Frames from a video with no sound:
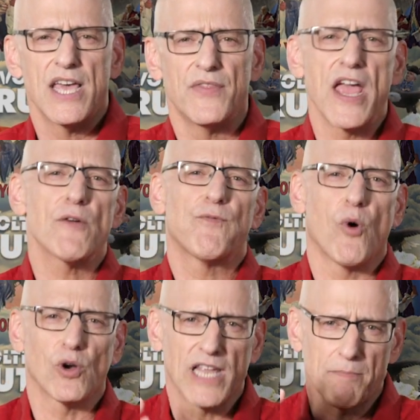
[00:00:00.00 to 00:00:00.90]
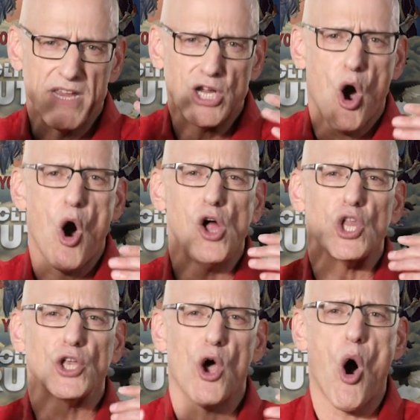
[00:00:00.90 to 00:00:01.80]
Therefore, let me
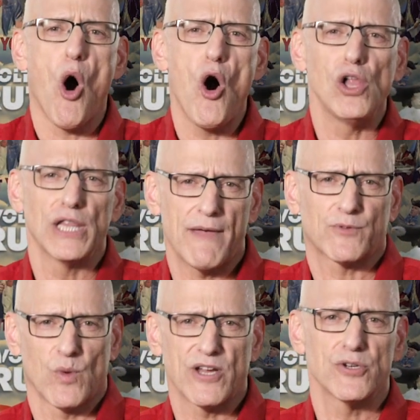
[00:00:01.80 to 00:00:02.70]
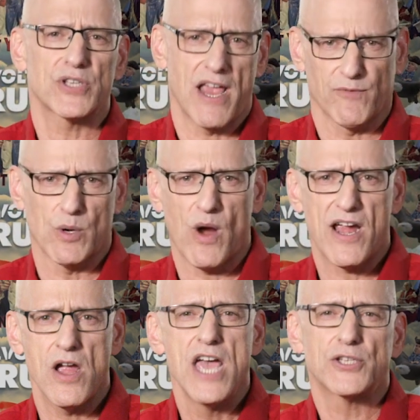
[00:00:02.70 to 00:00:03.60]
call on all left wingers
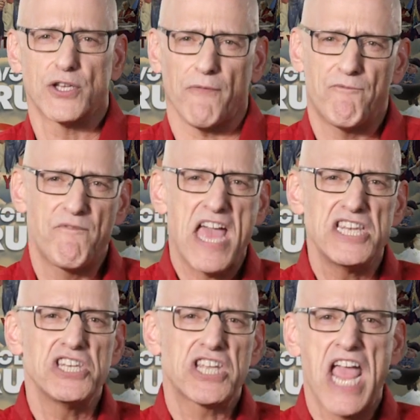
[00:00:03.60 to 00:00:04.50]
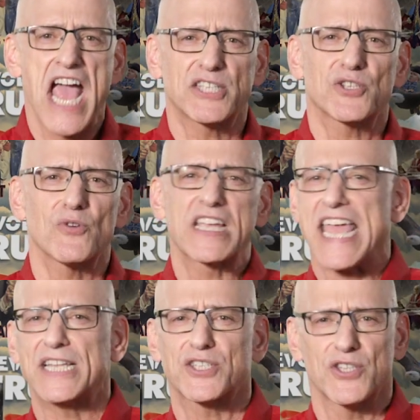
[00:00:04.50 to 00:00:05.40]
everywhere to defend cancer
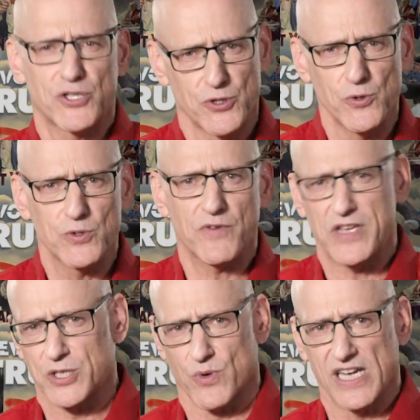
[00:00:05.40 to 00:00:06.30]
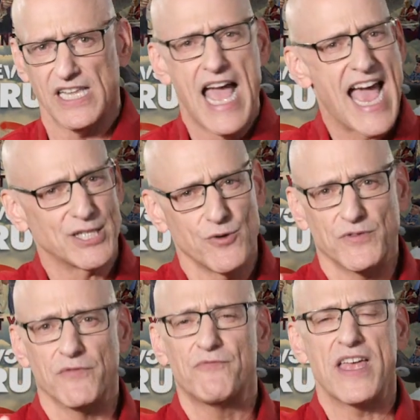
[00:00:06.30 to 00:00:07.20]
against the Jews of Israel as
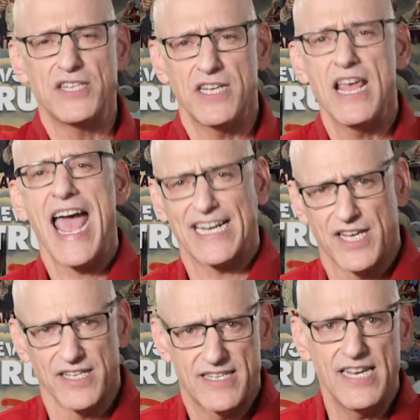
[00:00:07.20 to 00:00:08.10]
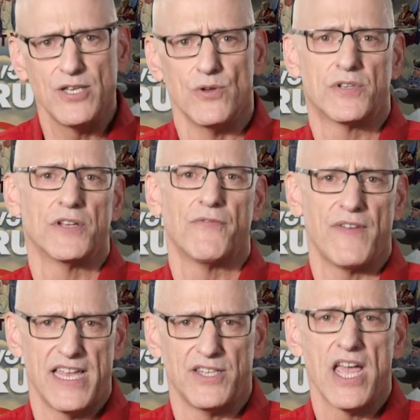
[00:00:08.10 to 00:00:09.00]
you've defended and continue to
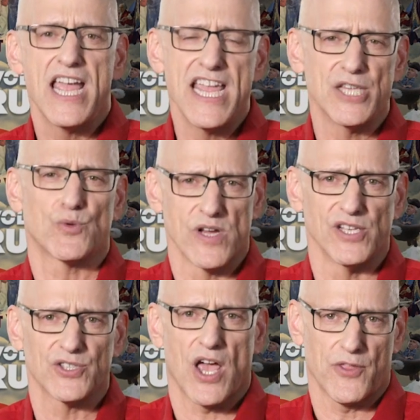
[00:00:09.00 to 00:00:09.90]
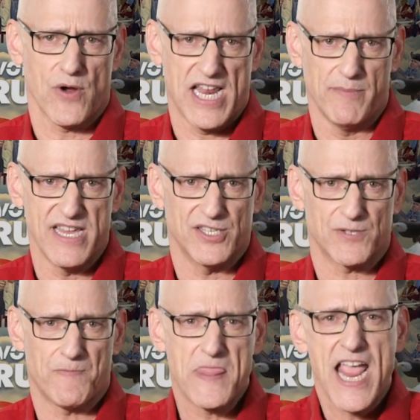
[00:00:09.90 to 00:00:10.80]
defend Israel's other
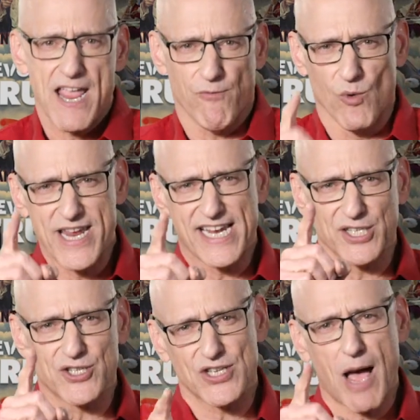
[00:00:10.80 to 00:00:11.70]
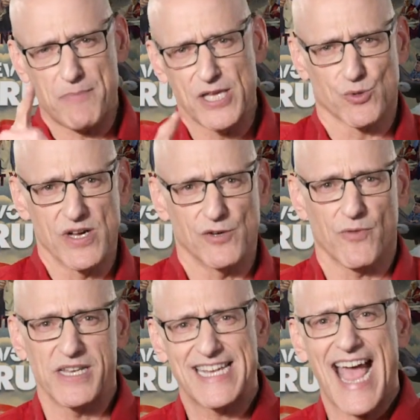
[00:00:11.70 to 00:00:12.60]
enemies. If we can stop Israel
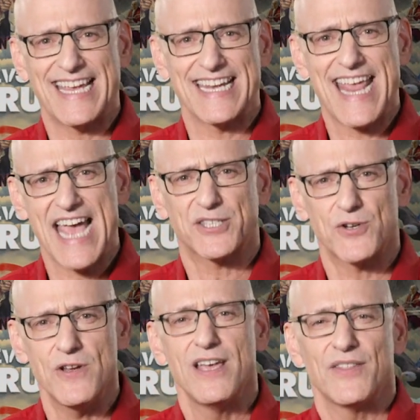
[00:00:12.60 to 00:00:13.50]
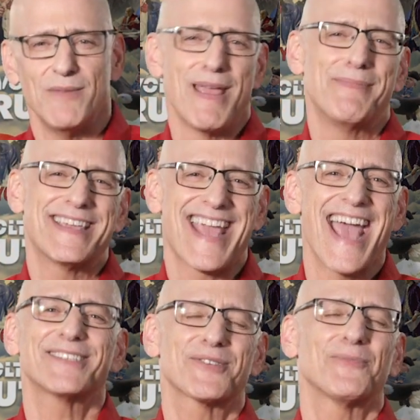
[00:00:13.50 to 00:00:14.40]
from attacking cancer, then maybe
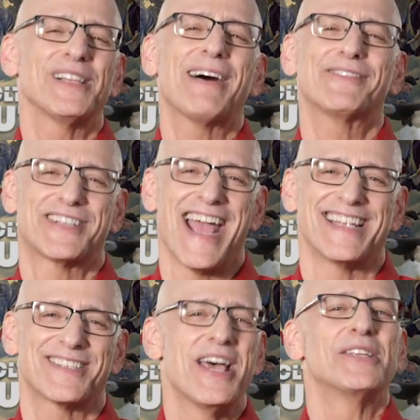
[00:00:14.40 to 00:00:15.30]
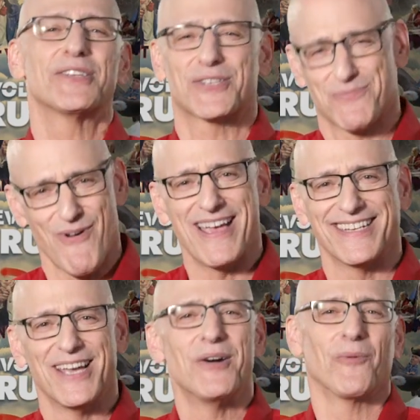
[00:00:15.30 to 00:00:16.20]
cancer will have a chance to
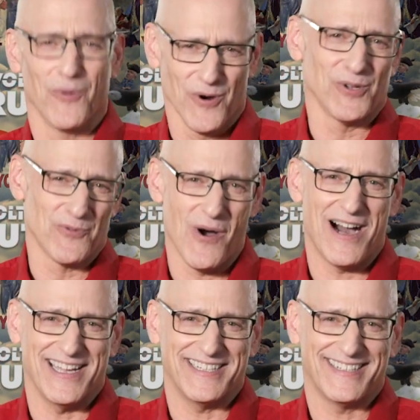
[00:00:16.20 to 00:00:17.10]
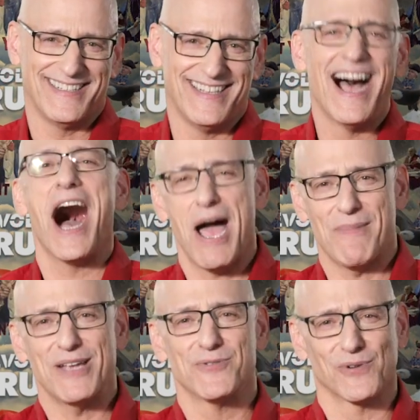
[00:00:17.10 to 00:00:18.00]
spread worldwide.
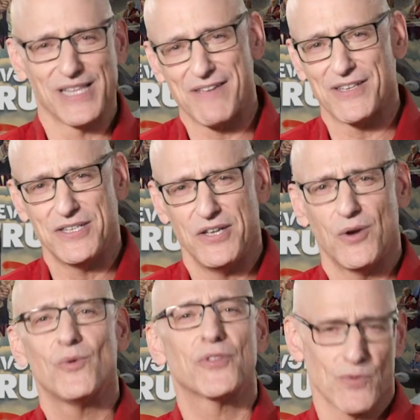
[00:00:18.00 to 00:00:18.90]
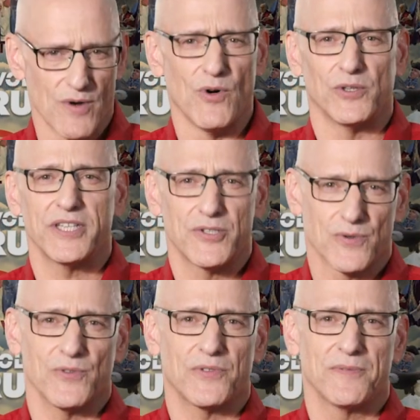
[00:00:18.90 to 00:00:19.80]
I'm Andrew Klavan with The Revolting
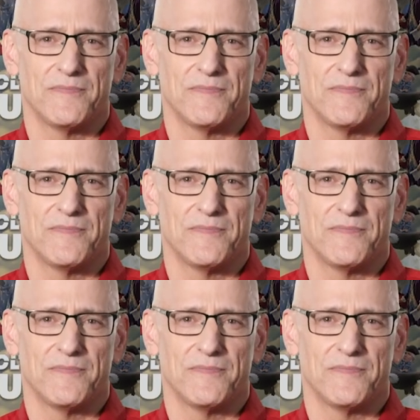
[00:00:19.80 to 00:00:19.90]
Truth.